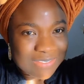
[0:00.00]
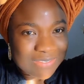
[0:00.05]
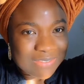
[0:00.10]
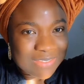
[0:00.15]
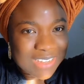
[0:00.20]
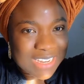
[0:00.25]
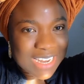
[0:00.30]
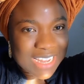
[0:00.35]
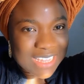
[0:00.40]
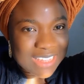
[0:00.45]

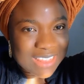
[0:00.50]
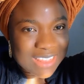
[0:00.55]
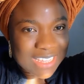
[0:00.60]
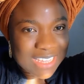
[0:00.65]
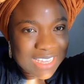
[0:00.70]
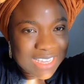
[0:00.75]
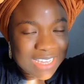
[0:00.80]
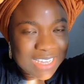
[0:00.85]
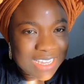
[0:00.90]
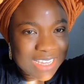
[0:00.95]
but I
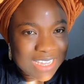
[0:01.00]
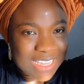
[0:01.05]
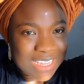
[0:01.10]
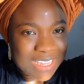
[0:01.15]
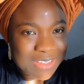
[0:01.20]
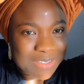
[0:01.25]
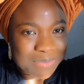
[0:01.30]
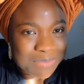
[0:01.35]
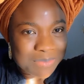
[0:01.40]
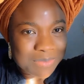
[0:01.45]
think
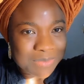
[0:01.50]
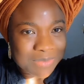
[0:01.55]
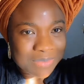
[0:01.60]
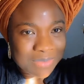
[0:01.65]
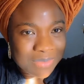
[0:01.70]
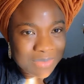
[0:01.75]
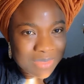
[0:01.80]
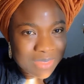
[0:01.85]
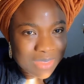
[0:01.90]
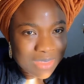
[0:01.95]

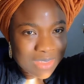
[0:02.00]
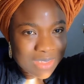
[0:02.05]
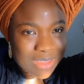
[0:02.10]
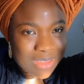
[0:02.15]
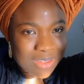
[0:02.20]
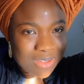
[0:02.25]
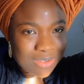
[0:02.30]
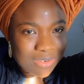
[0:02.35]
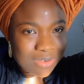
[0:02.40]
I'll